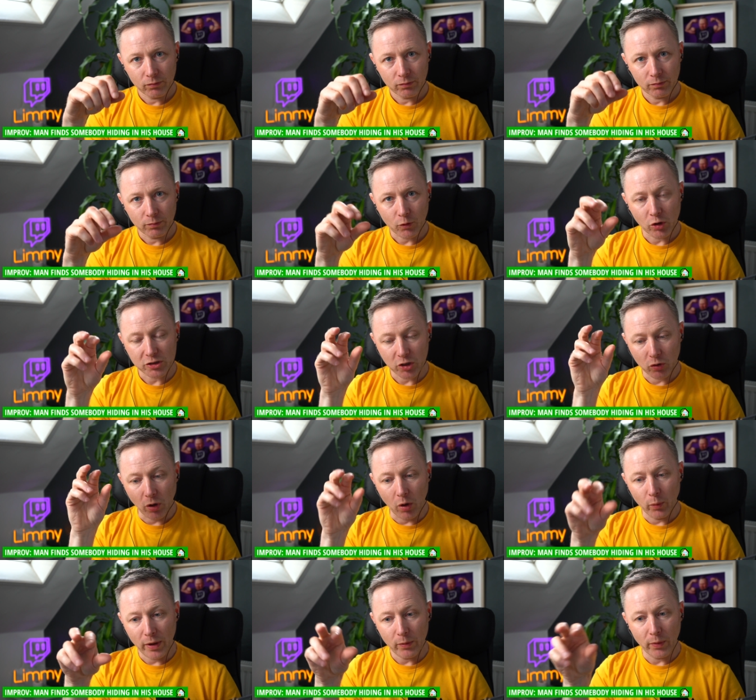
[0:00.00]
Because he got
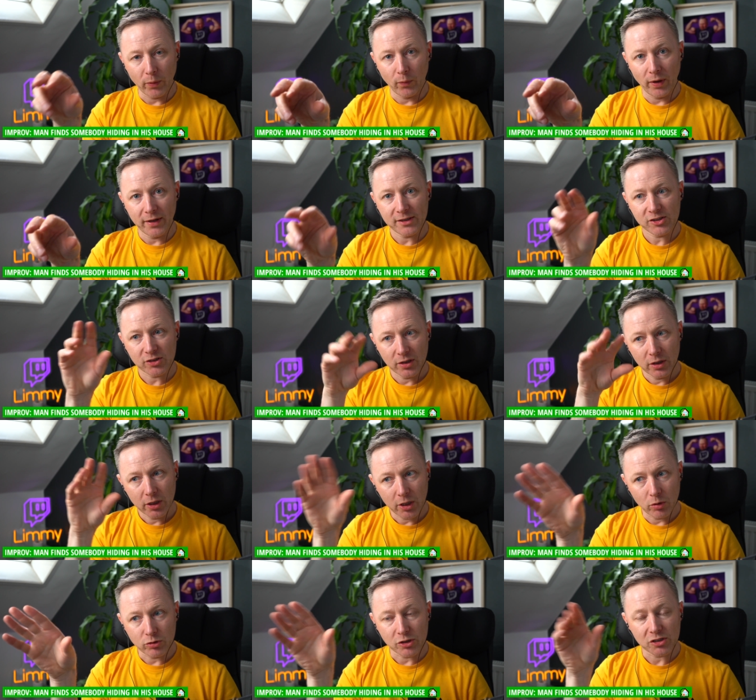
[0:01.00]
away with it once,
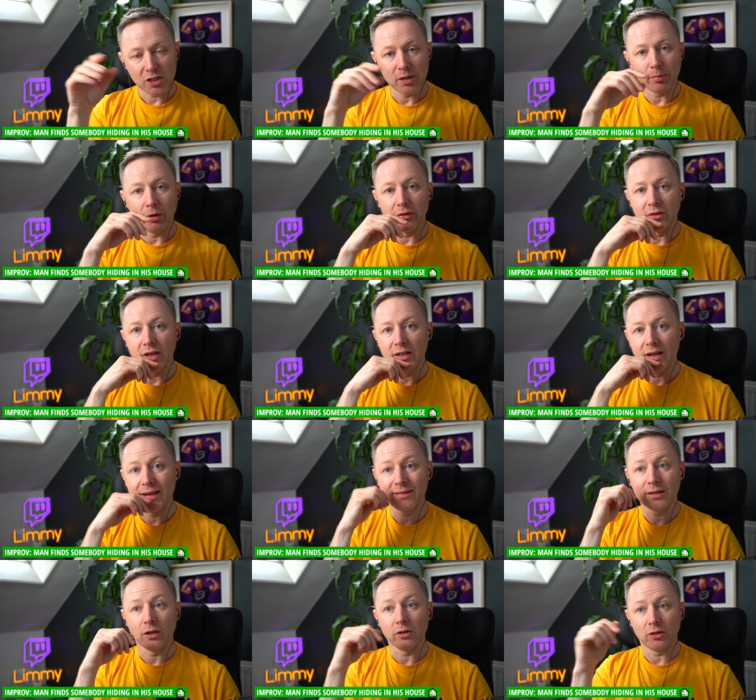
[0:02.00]
he'll just keep on doing it
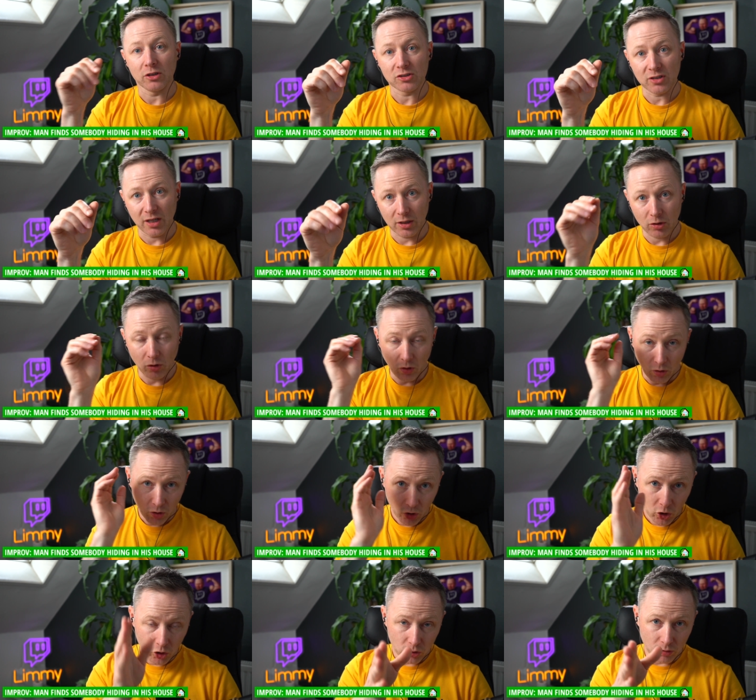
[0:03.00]
until he does get caught.
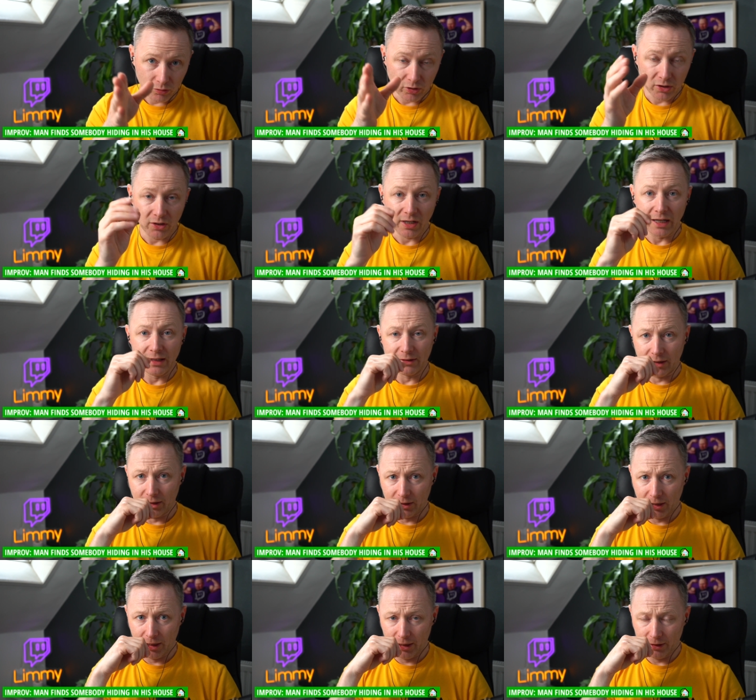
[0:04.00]
You've done the right thing
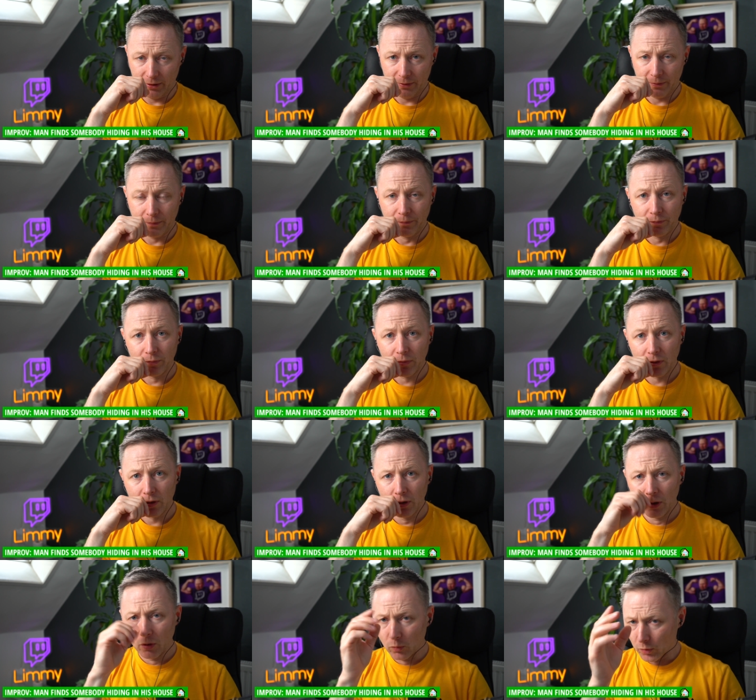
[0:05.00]
here.
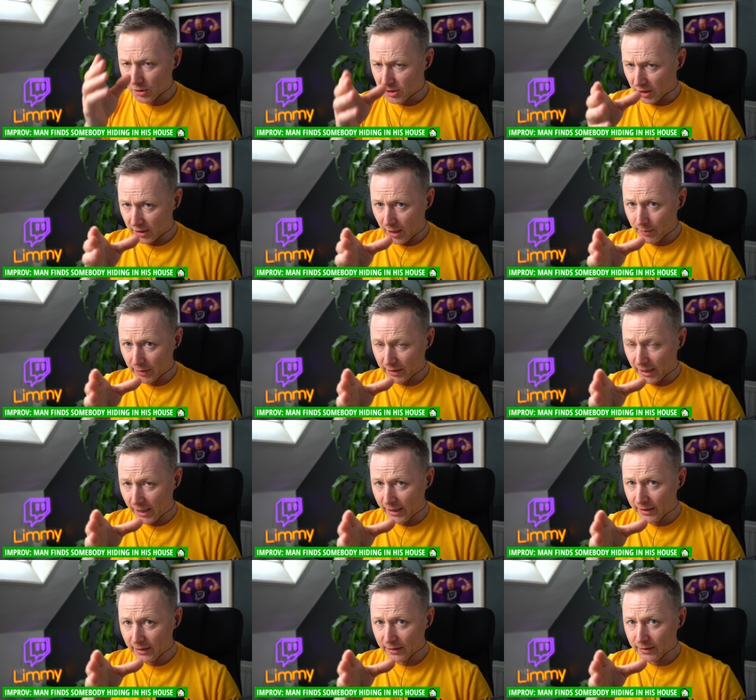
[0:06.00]
What's your name
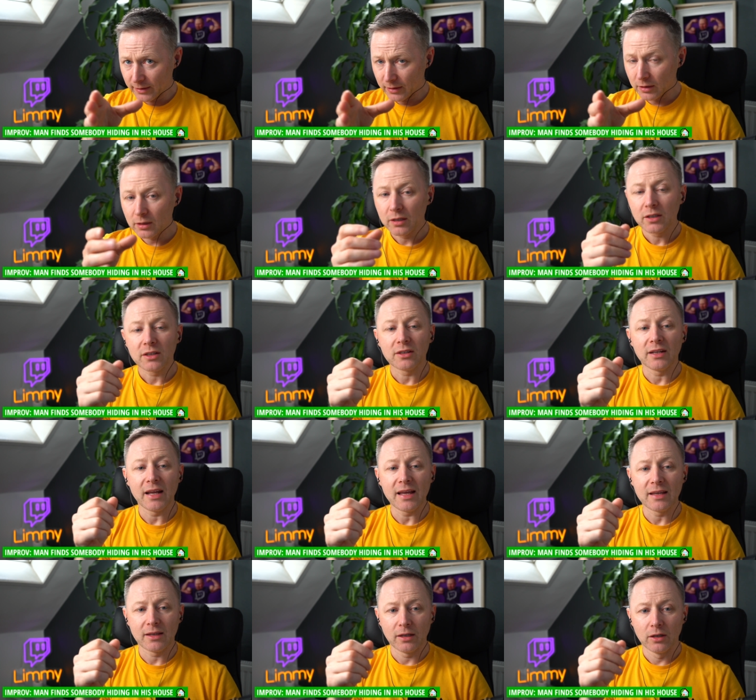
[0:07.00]
again?
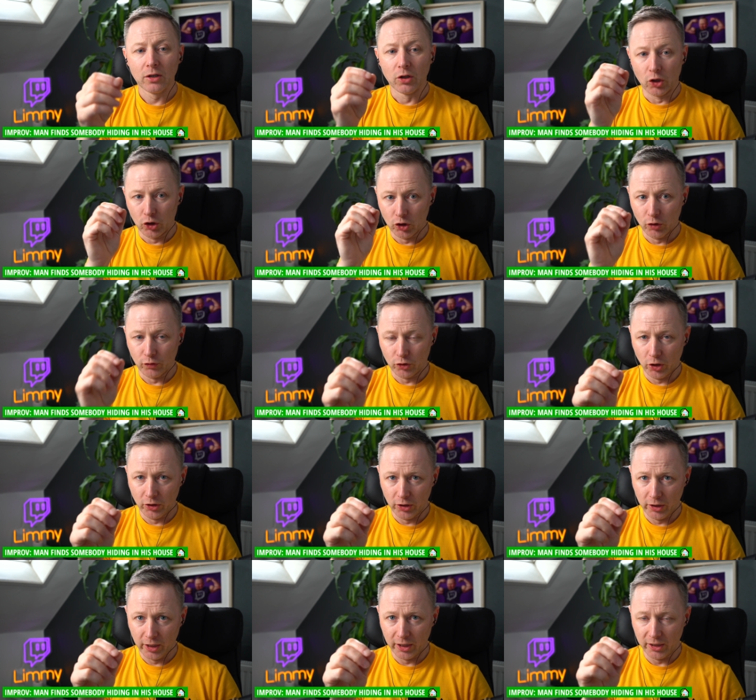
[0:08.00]
Craig. You've done
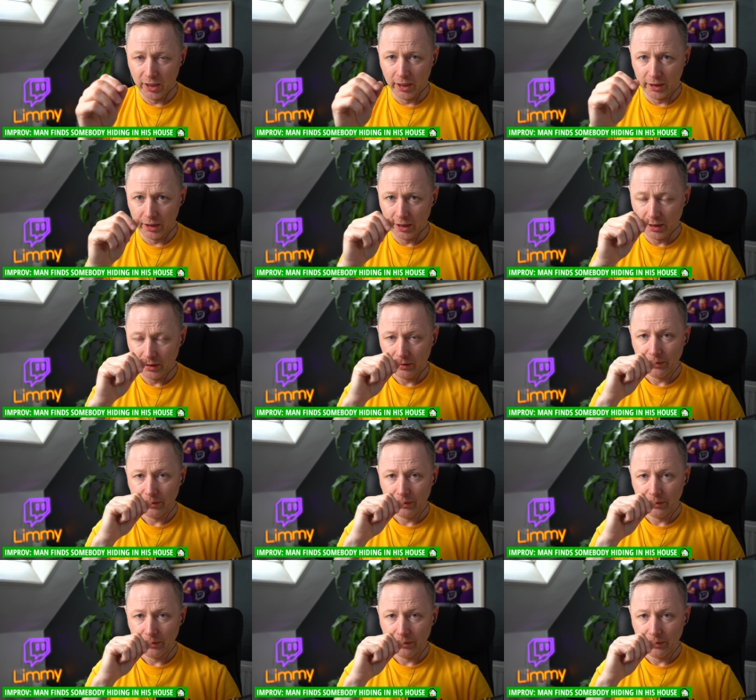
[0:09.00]
the right thing here.